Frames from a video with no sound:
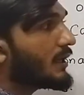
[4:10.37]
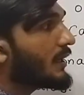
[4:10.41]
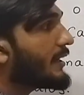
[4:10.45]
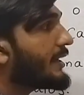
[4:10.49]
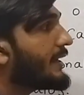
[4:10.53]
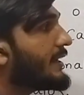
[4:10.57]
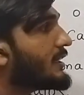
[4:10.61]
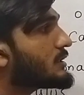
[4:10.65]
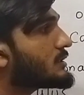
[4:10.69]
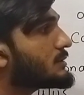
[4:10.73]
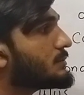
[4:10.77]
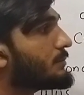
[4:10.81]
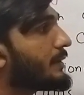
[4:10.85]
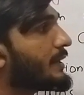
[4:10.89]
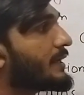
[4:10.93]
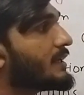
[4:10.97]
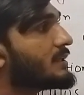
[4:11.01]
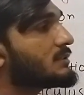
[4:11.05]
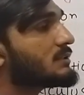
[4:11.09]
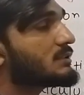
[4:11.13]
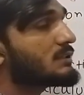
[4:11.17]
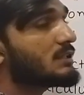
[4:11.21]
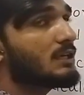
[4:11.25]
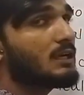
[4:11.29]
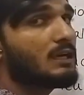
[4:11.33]
It
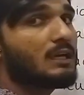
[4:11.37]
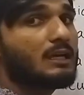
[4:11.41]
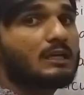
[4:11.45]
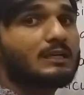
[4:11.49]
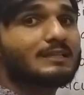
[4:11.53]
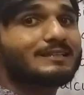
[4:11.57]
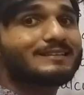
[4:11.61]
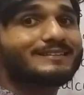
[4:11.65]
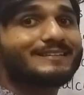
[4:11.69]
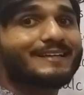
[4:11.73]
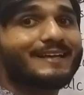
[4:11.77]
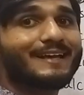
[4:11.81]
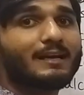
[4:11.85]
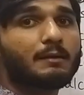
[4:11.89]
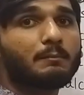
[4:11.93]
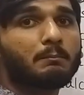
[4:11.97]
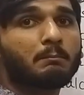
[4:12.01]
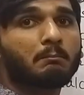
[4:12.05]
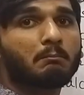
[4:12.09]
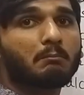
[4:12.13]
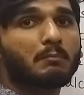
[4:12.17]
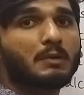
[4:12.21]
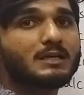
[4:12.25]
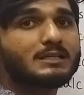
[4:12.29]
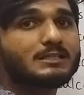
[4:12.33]
means there
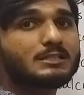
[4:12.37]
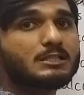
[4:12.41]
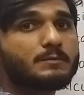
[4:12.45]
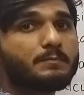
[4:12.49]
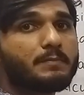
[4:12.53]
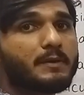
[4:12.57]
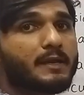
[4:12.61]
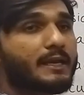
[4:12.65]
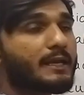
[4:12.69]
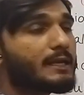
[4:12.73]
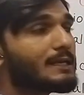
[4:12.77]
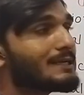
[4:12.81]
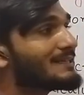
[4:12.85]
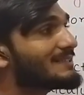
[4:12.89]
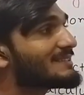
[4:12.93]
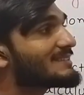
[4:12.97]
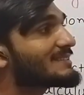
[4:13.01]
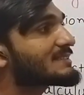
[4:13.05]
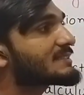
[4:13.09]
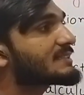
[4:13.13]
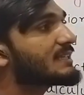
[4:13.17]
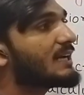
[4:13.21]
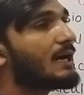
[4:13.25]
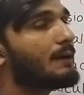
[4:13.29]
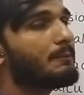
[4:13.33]
must be
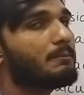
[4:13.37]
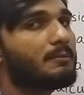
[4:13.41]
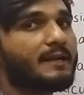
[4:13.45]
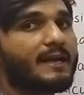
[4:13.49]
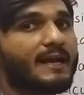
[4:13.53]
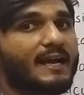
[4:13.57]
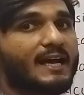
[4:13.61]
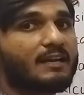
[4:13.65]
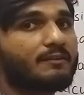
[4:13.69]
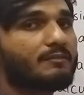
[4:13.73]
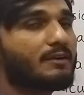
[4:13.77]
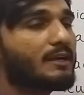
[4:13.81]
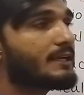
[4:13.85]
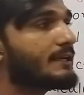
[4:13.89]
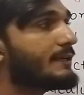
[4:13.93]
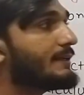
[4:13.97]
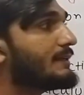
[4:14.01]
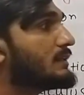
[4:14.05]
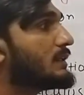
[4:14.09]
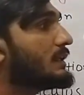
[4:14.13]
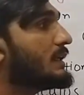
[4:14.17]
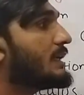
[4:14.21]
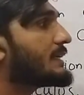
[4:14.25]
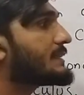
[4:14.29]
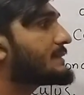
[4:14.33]
some
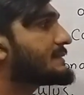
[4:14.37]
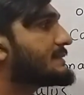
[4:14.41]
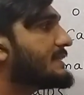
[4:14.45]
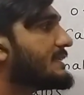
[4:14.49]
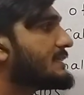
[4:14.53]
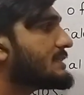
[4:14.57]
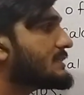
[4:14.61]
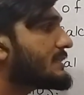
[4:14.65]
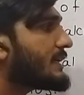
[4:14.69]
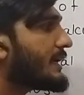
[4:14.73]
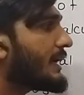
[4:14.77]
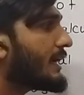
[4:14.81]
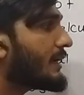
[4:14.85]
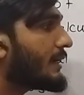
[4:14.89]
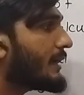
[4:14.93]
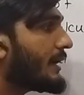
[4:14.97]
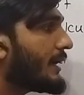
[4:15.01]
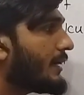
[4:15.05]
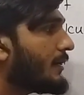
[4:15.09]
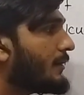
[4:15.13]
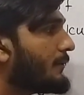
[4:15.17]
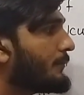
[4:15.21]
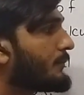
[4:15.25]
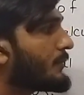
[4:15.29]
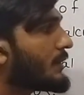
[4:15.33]
derivative exist in
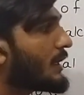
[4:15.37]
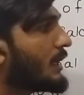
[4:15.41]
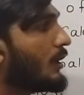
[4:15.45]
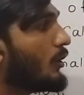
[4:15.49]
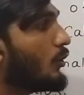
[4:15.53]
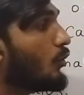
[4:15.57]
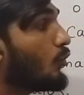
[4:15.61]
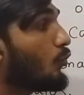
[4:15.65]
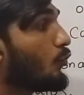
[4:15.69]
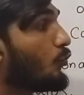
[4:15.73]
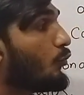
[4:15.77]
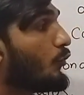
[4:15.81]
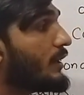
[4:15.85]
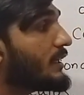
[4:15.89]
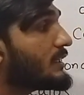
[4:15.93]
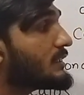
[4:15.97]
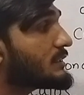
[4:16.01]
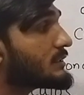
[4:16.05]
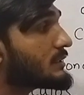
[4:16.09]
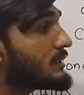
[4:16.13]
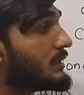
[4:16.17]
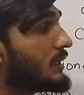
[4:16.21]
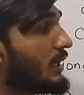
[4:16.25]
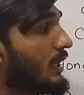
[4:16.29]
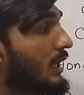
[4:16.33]
it
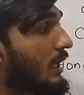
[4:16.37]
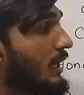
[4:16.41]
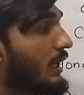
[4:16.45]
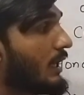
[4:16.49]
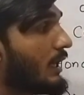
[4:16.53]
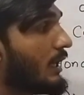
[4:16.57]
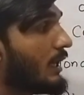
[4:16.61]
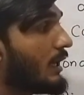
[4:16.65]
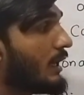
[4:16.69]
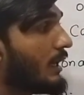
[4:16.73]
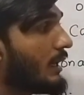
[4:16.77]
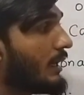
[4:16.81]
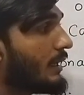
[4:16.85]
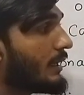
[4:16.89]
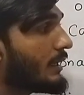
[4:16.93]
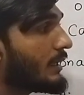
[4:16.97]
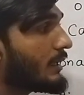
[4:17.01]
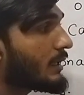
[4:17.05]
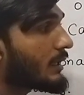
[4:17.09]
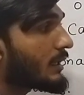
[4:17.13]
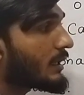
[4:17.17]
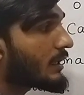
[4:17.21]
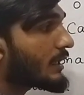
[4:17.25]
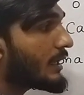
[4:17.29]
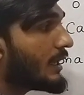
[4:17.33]
which
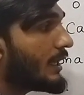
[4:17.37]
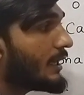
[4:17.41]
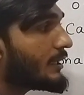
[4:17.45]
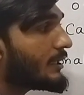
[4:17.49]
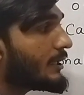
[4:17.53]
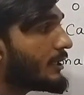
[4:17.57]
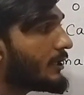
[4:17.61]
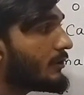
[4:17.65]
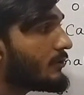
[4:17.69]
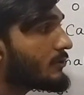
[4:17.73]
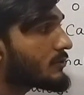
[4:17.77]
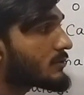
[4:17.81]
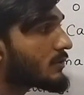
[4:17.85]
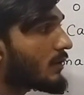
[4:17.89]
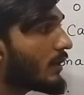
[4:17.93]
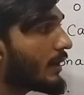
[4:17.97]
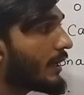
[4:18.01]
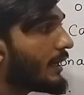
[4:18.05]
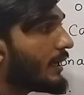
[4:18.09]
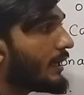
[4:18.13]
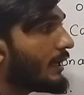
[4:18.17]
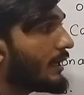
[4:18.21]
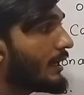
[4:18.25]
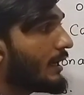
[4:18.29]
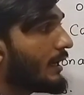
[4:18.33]

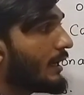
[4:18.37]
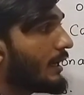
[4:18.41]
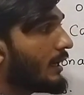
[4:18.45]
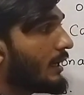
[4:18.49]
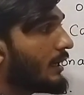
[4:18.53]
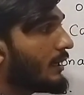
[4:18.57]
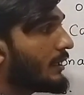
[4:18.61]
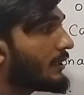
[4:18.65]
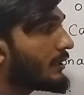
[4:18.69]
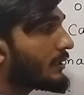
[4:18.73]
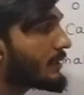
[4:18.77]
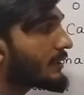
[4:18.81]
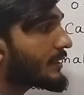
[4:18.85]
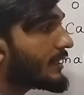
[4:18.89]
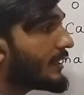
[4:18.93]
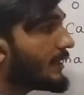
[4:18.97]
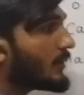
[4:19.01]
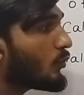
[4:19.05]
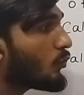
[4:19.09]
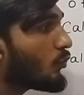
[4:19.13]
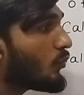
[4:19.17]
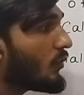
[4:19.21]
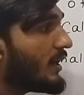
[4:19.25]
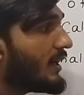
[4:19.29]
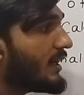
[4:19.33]
continuously
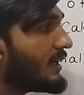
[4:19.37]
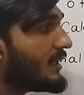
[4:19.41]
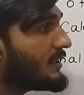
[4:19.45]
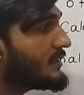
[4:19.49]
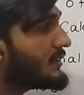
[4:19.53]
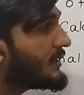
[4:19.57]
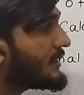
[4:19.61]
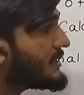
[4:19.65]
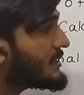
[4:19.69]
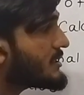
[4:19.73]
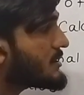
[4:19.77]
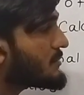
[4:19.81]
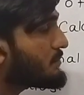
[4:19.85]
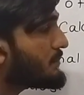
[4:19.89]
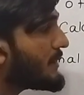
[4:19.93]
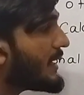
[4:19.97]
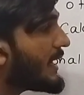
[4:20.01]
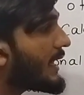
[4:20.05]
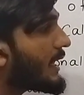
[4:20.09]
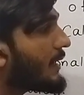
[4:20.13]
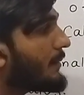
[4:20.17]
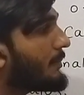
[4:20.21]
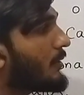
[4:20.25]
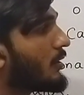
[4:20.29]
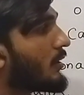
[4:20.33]
convert this
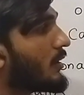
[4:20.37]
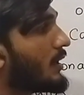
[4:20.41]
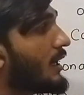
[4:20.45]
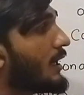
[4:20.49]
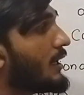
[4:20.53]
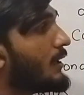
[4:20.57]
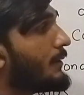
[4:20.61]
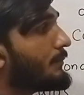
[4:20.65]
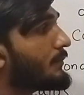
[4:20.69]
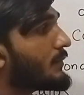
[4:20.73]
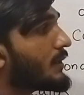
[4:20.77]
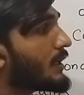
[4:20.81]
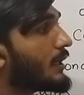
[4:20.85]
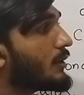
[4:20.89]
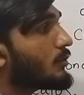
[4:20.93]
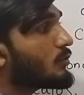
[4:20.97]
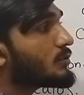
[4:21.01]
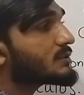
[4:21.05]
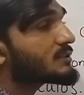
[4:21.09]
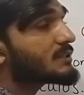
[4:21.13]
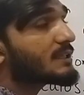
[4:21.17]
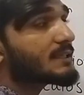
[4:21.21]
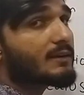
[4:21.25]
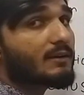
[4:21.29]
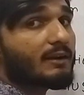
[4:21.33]
parabola into a
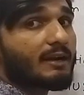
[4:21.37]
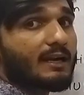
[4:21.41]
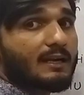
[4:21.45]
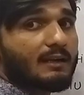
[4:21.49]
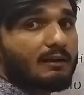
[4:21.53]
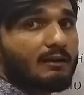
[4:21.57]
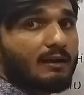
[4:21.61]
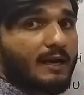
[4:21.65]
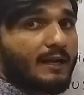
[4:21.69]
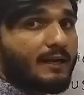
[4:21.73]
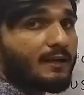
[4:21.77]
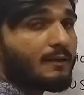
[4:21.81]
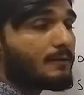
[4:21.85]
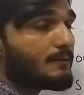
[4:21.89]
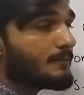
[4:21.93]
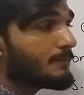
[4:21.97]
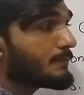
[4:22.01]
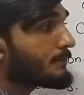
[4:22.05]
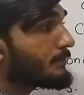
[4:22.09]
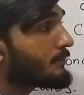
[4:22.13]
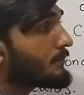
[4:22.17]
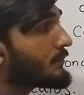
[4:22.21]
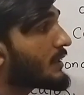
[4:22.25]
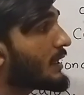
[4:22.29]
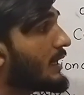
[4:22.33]
straight line
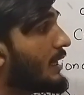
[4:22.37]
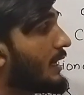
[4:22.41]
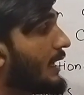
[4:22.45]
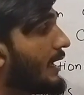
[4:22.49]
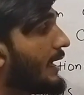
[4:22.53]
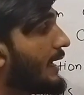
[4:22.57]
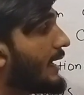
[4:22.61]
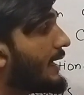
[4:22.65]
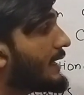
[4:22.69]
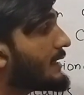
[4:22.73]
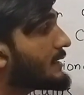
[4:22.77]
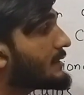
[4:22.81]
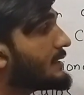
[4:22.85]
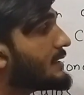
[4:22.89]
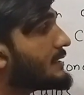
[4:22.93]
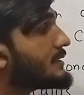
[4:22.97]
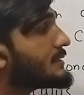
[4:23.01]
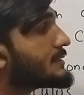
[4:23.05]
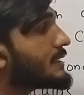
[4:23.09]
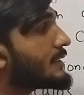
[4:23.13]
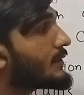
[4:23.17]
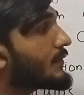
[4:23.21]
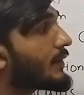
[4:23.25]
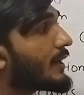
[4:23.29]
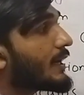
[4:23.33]
and this
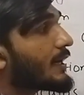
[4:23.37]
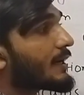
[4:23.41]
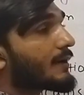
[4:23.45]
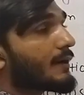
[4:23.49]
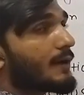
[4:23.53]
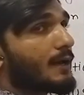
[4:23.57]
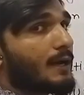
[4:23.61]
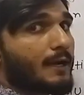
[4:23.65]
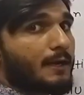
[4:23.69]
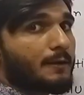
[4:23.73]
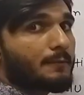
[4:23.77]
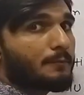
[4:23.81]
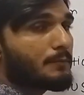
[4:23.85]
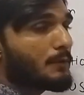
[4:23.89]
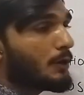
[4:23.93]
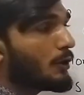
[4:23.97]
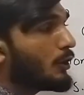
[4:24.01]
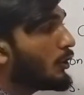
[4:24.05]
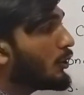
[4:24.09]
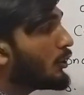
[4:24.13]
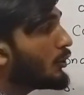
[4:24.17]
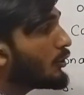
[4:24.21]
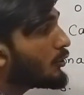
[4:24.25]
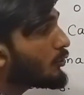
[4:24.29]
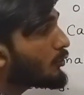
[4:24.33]
straight line
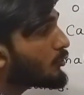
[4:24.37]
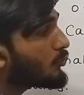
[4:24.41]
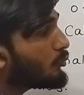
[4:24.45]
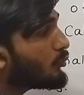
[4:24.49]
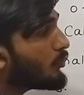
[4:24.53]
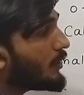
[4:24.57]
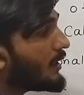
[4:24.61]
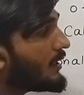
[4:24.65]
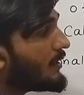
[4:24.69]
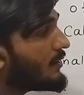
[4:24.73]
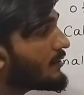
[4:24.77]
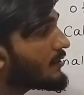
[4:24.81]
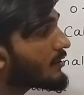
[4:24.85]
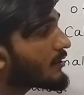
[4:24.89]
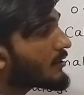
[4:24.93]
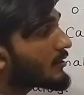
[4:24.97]
to a